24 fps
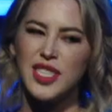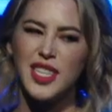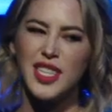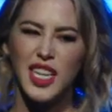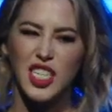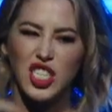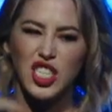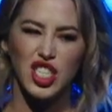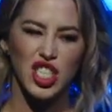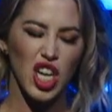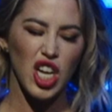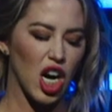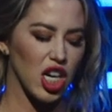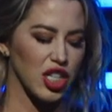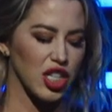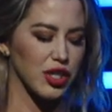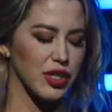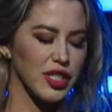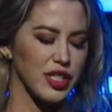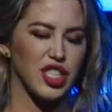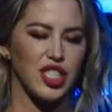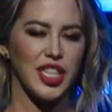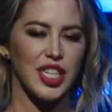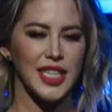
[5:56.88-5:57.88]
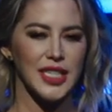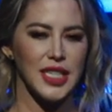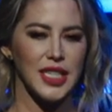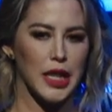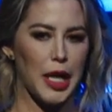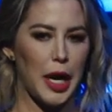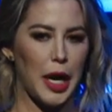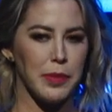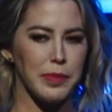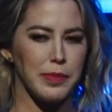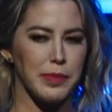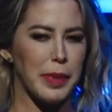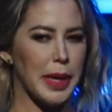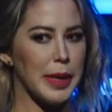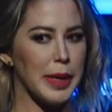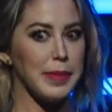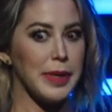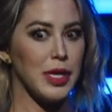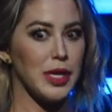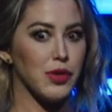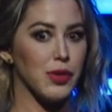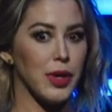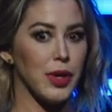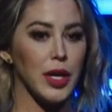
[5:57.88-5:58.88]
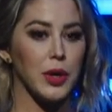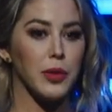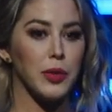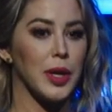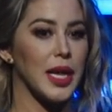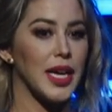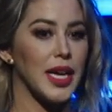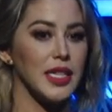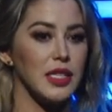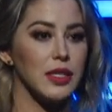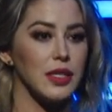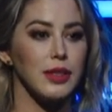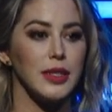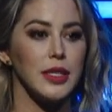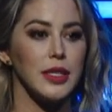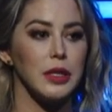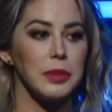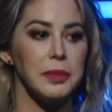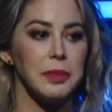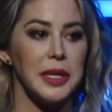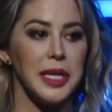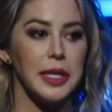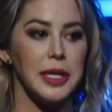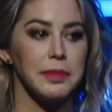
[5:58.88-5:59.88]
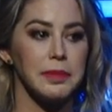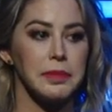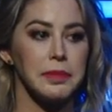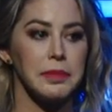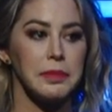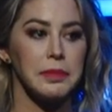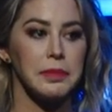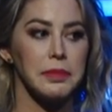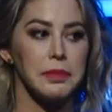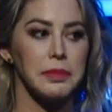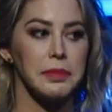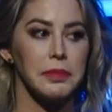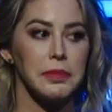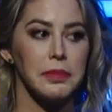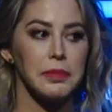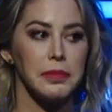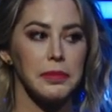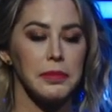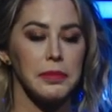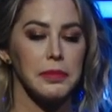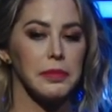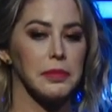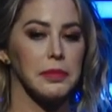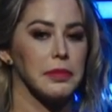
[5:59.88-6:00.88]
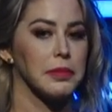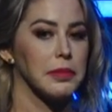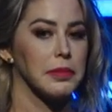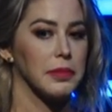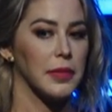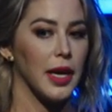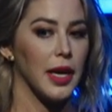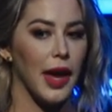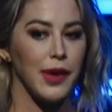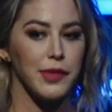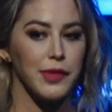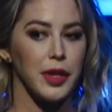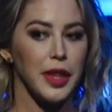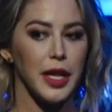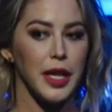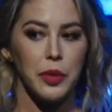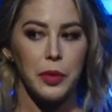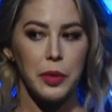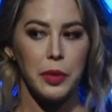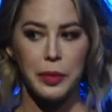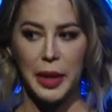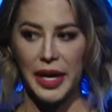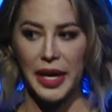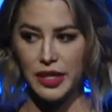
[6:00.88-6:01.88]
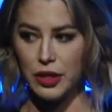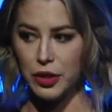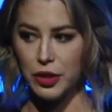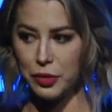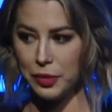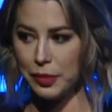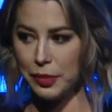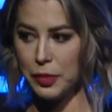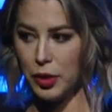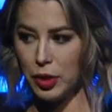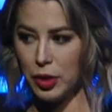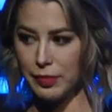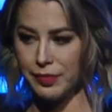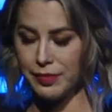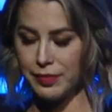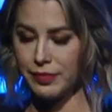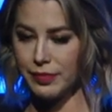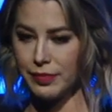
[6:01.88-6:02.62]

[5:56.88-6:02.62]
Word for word: as that doctor injected that baby tranquilizer into me, everything went back to normal.